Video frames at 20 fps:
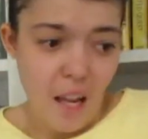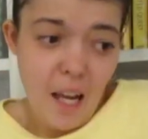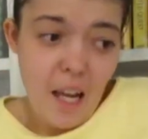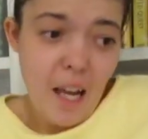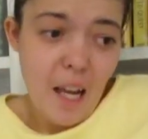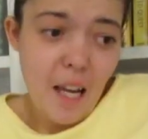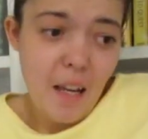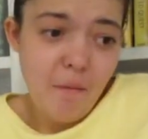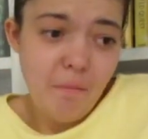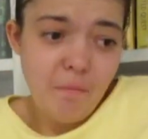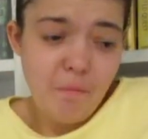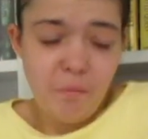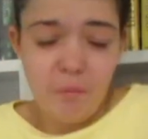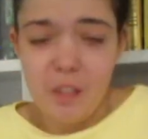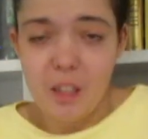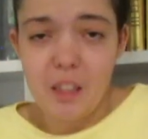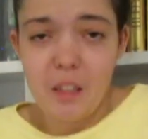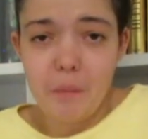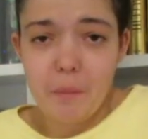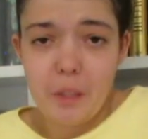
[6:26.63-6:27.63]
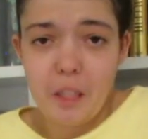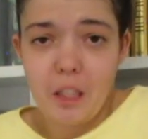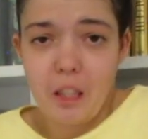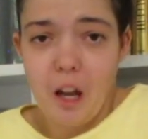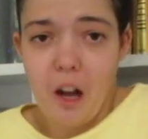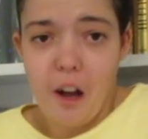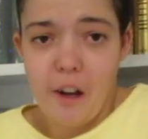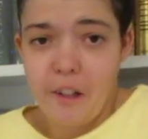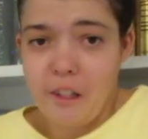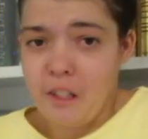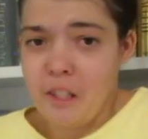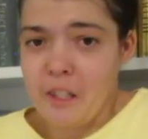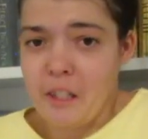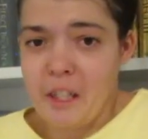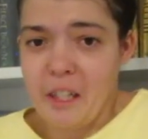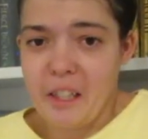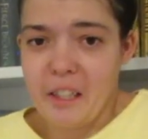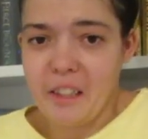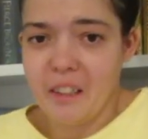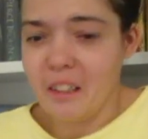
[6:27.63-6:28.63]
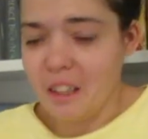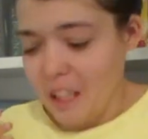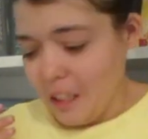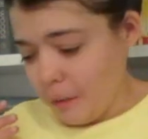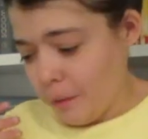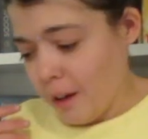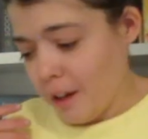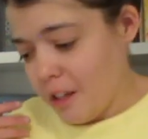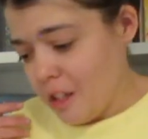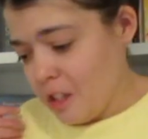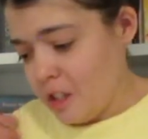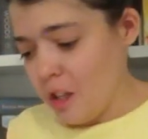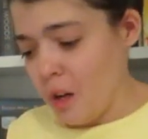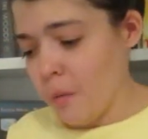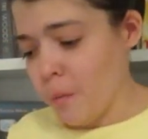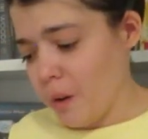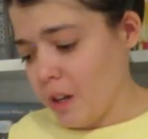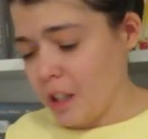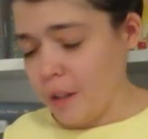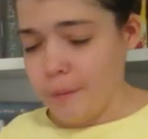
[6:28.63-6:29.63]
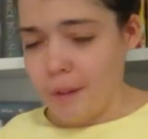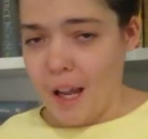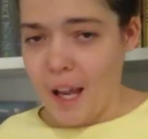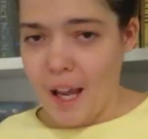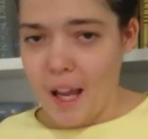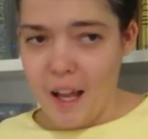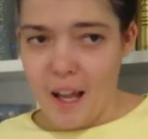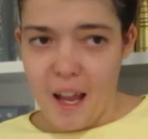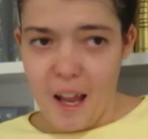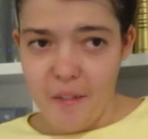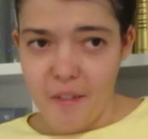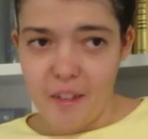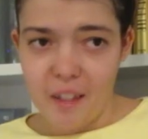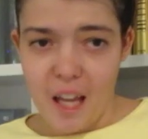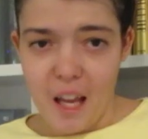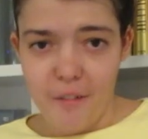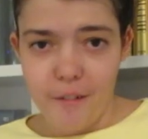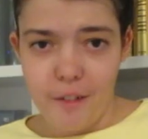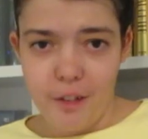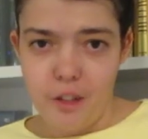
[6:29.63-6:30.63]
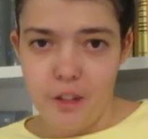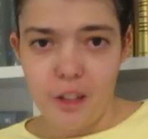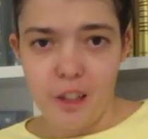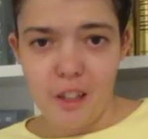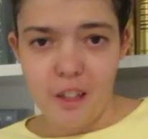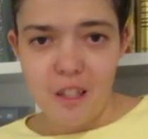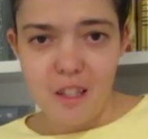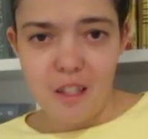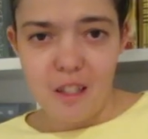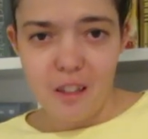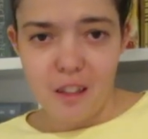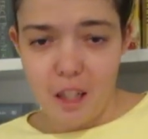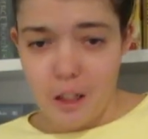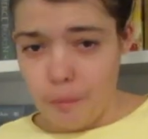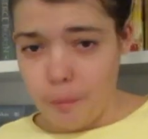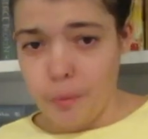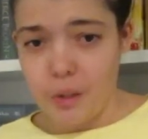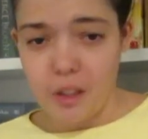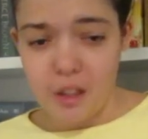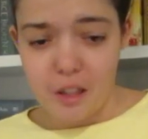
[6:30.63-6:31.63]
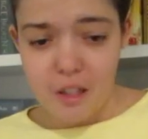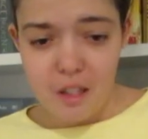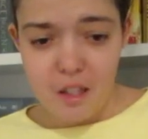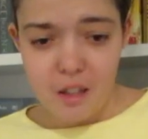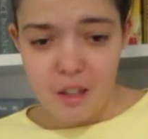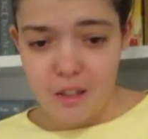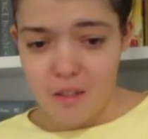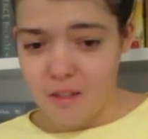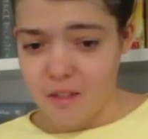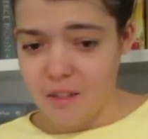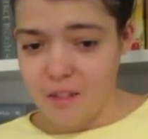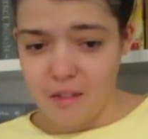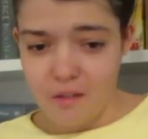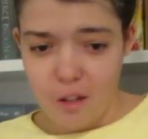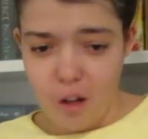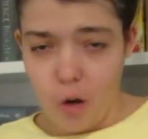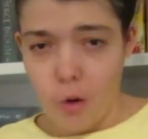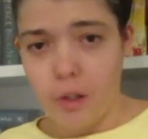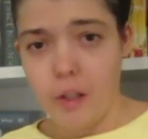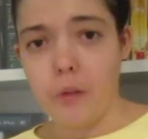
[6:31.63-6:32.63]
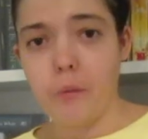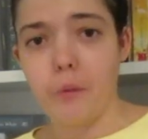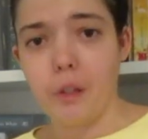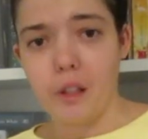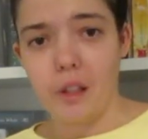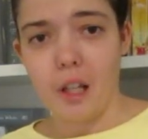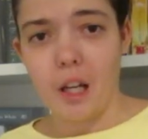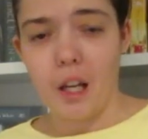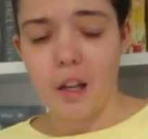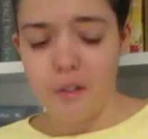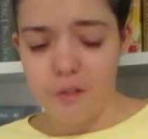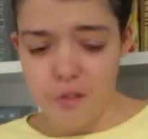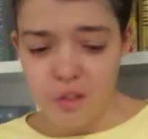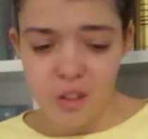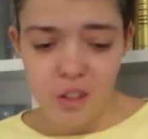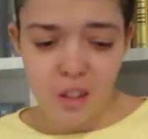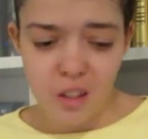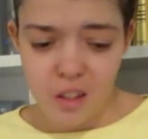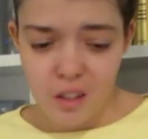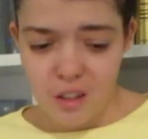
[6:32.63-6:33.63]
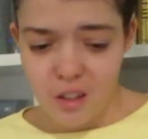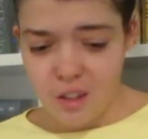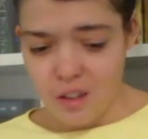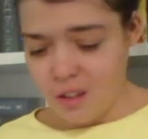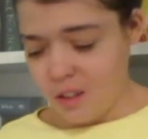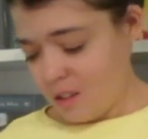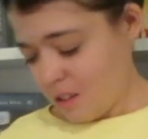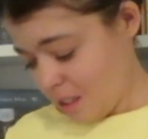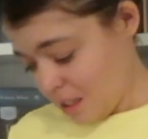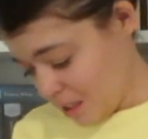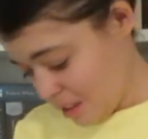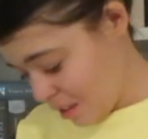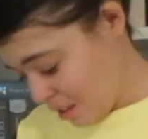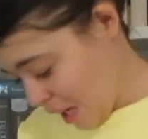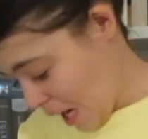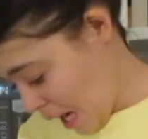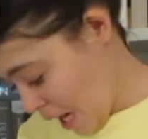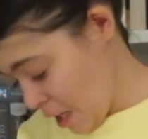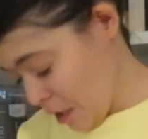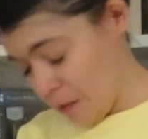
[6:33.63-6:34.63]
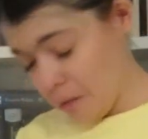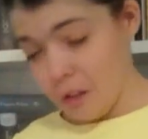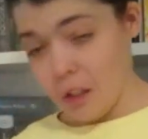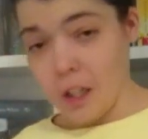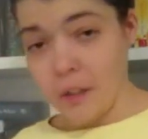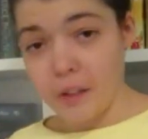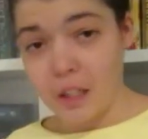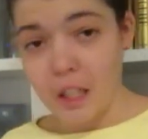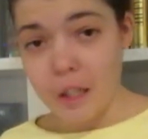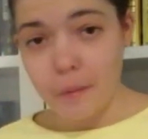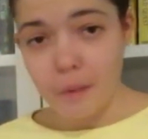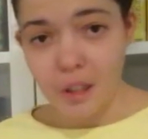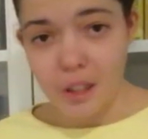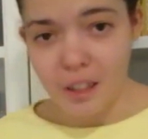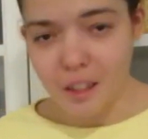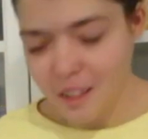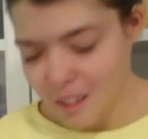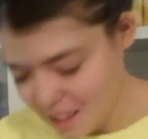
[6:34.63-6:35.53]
I'm really being honest here. Like, what is so wrong about ha having average looks in books? or in real life. I don't know anymore.